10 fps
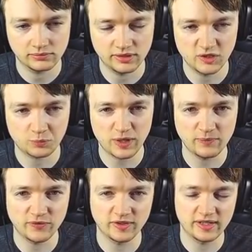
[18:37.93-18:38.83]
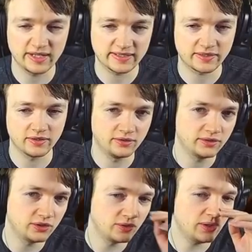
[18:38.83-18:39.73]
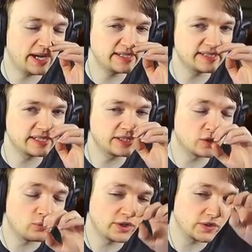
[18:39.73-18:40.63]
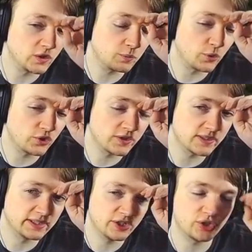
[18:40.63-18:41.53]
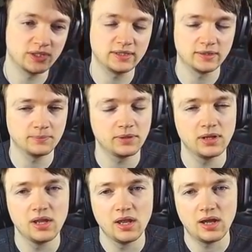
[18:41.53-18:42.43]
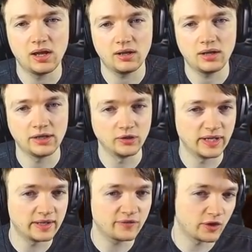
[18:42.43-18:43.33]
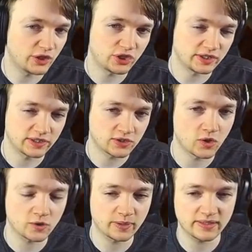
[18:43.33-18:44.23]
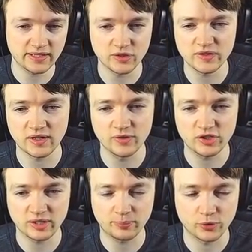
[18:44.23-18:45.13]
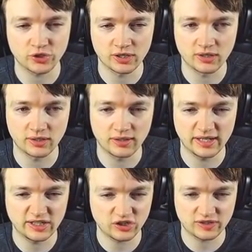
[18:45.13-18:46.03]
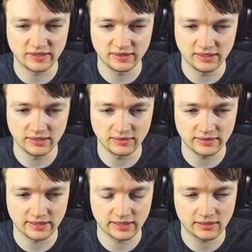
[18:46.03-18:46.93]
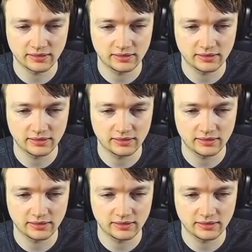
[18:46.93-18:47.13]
And he's prepped for the next turn. You ideally don't want to use potions unless you need them. I know that I've got a cheek to talk because I used that regen potion earlier and I just didn't need it, did I?